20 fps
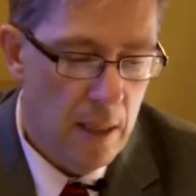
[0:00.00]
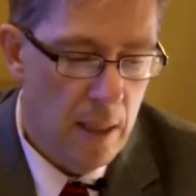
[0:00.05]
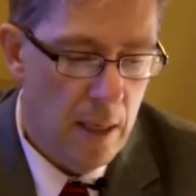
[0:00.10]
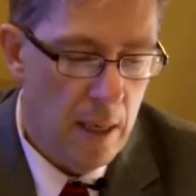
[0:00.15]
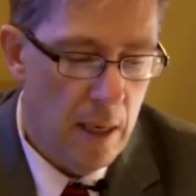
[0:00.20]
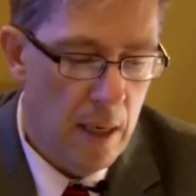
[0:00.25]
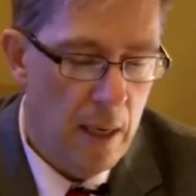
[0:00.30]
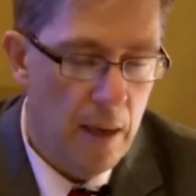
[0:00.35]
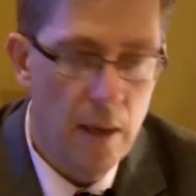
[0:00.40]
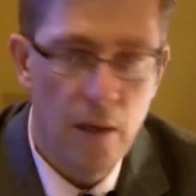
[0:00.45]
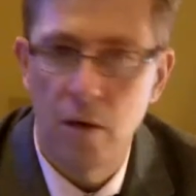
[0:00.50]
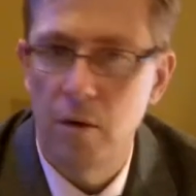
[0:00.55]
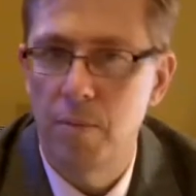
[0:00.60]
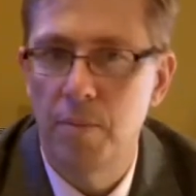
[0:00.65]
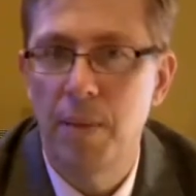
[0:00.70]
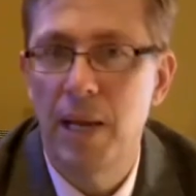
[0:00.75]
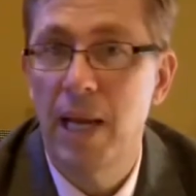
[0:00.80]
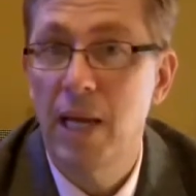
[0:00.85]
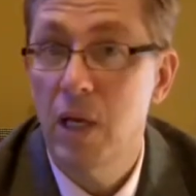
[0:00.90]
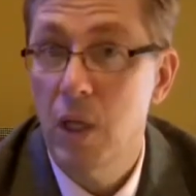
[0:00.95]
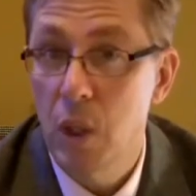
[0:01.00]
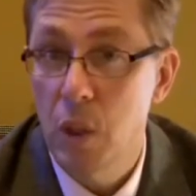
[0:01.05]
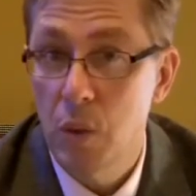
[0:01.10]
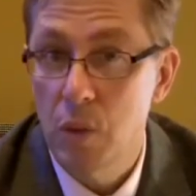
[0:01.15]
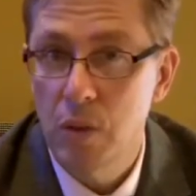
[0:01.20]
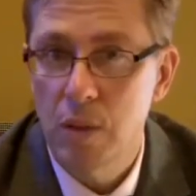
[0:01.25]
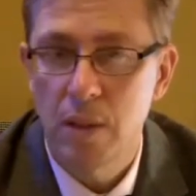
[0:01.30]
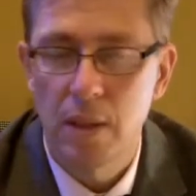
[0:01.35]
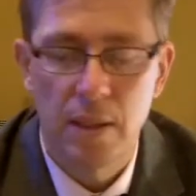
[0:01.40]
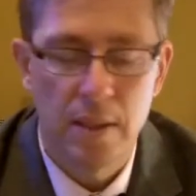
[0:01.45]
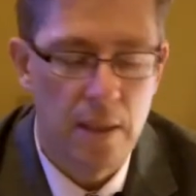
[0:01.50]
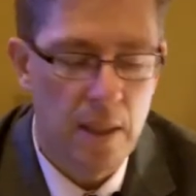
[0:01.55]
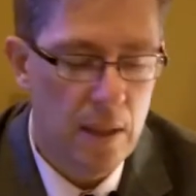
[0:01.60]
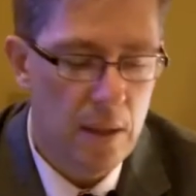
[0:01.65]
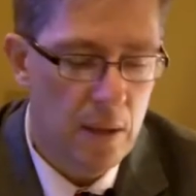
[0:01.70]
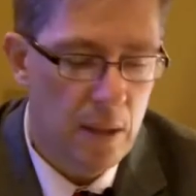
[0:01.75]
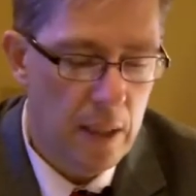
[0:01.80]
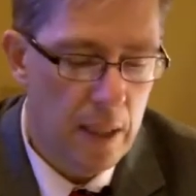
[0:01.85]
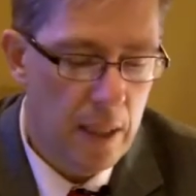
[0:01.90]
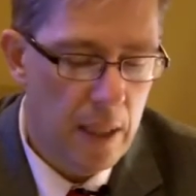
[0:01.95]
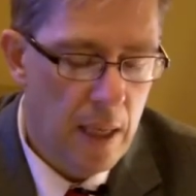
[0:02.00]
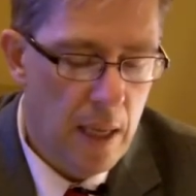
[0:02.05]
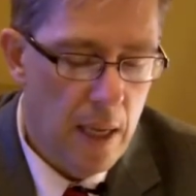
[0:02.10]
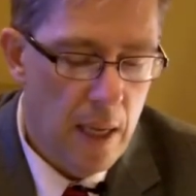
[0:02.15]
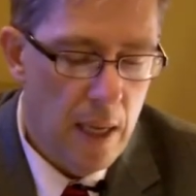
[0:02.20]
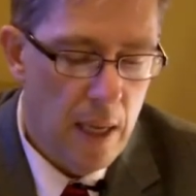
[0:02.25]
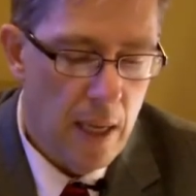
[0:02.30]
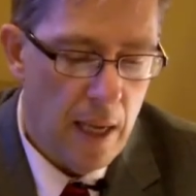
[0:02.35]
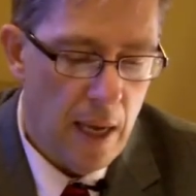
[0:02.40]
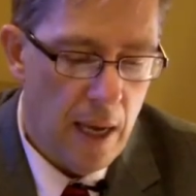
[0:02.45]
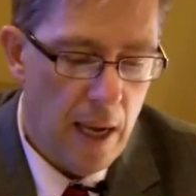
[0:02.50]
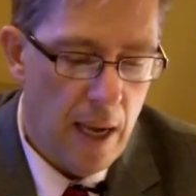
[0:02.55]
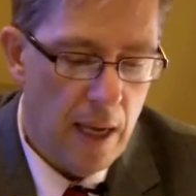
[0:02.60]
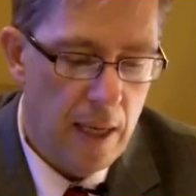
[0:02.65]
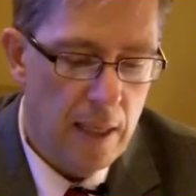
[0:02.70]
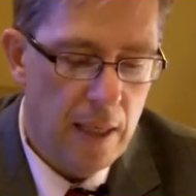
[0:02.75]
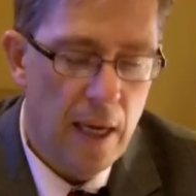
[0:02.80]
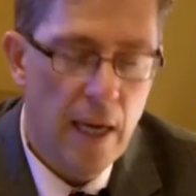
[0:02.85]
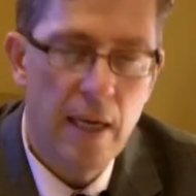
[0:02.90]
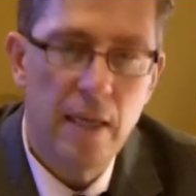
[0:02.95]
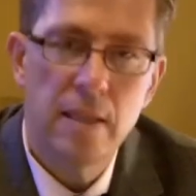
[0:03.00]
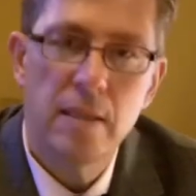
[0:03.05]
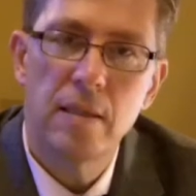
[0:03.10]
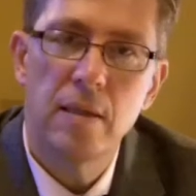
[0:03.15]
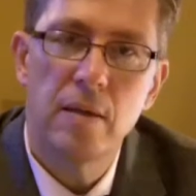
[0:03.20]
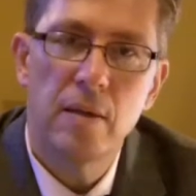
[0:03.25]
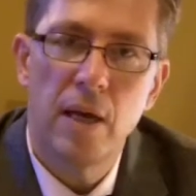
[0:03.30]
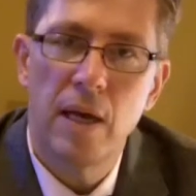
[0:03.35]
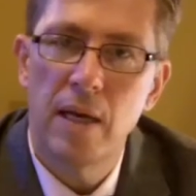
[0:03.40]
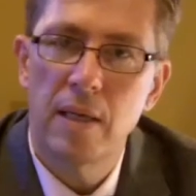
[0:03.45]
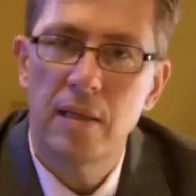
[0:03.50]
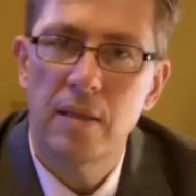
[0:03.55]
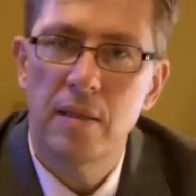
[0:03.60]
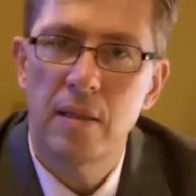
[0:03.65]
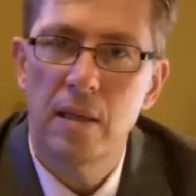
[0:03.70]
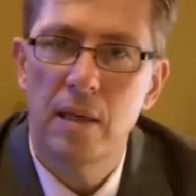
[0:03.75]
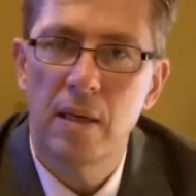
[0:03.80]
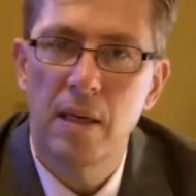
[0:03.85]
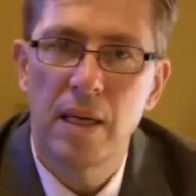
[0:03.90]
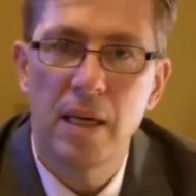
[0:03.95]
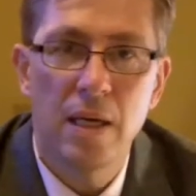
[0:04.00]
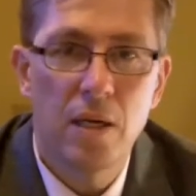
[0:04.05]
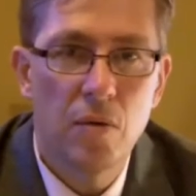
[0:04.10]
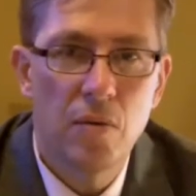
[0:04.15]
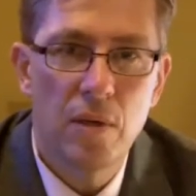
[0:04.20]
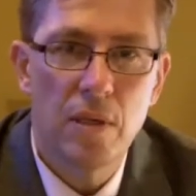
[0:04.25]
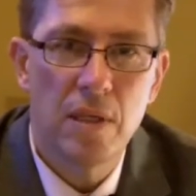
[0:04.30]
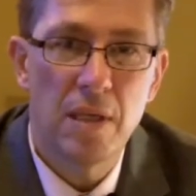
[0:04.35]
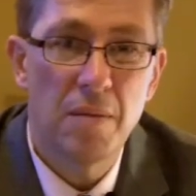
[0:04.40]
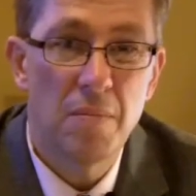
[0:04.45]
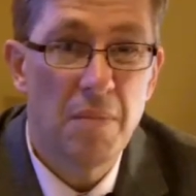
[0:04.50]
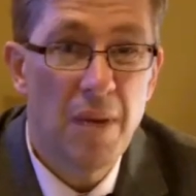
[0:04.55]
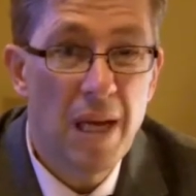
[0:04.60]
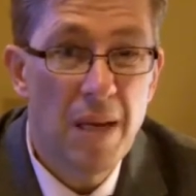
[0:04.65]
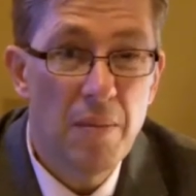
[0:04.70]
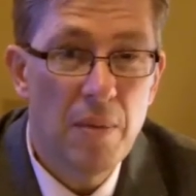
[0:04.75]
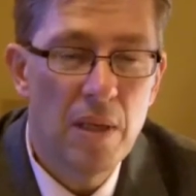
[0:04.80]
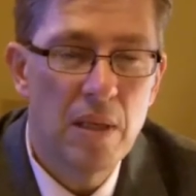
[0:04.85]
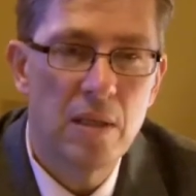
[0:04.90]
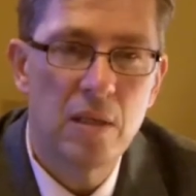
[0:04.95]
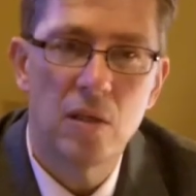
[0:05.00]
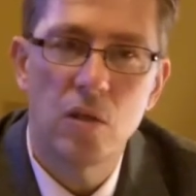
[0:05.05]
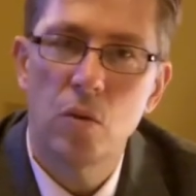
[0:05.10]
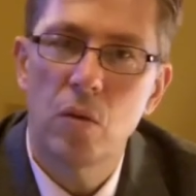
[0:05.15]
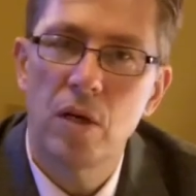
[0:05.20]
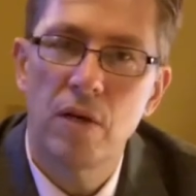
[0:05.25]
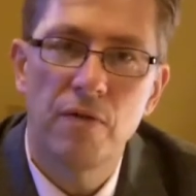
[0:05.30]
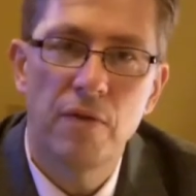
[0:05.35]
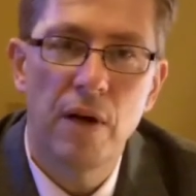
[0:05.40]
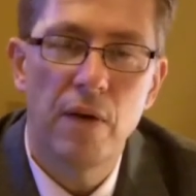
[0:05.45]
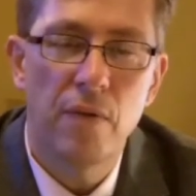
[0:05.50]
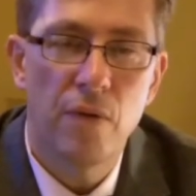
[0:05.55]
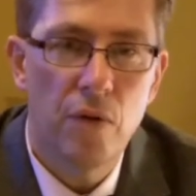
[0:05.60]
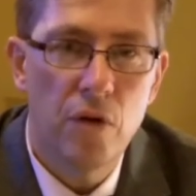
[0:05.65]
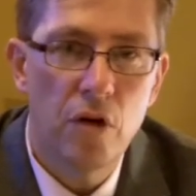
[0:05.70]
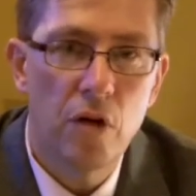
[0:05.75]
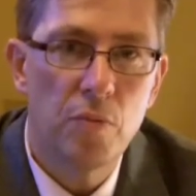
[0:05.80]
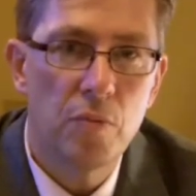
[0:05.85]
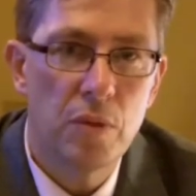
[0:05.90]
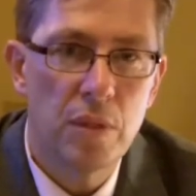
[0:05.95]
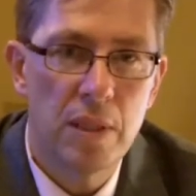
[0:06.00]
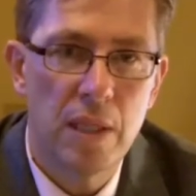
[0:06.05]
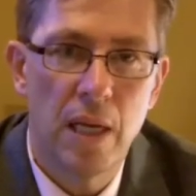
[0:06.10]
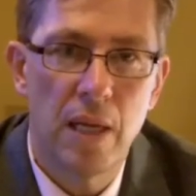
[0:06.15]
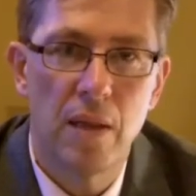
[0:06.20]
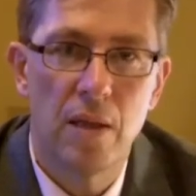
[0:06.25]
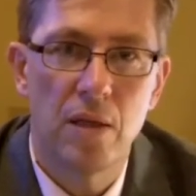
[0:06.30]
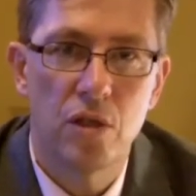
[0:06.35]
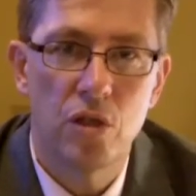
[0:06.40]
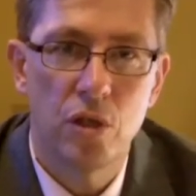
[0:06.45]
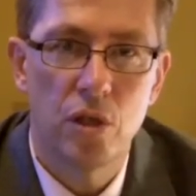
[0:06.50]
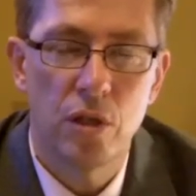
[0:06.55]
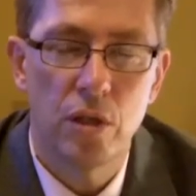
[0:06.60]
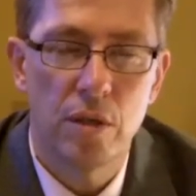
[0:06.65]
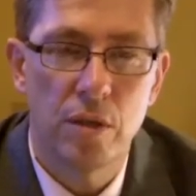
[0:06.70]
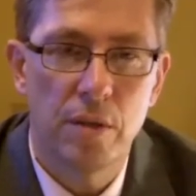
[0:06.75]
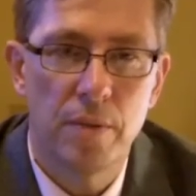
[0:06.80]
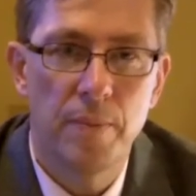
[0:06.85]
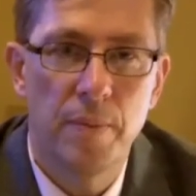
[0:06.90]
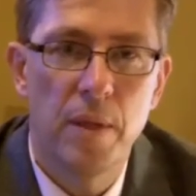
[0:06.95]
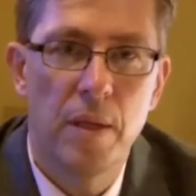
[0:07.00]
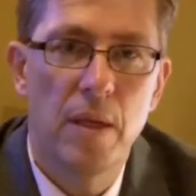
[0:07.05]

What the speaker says: Or bank-owned, as they call it. And I see that increasing maybe to 25–30% this year.